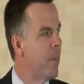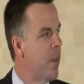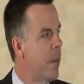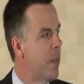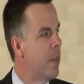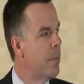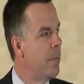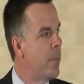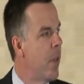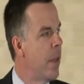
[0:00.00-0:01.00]
the
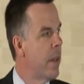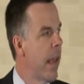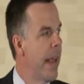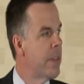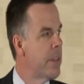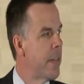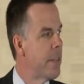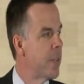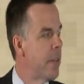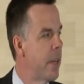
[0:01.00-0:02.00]

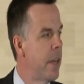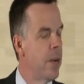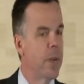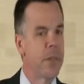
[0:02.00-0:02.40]
ancestry here